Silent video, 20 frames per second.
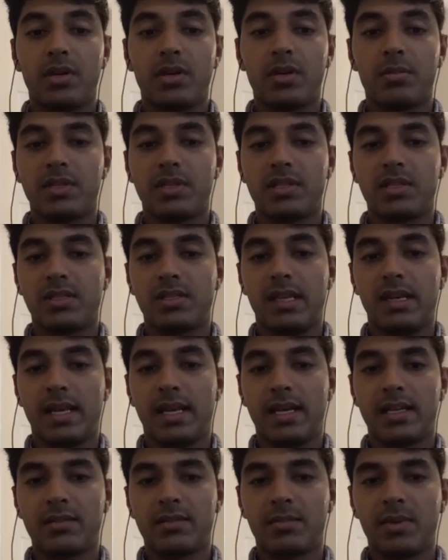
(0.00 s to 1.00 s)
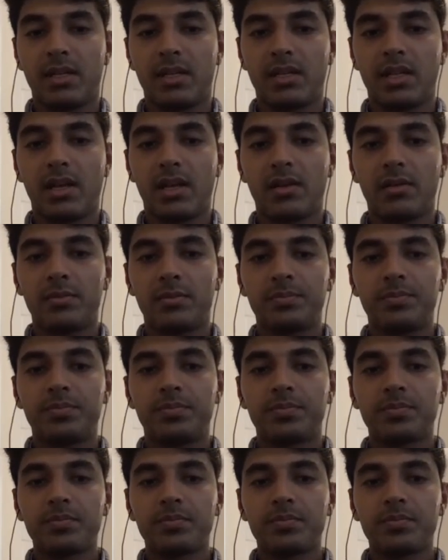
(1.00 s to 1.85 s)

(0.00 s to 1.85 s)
of purpose is the next big thing.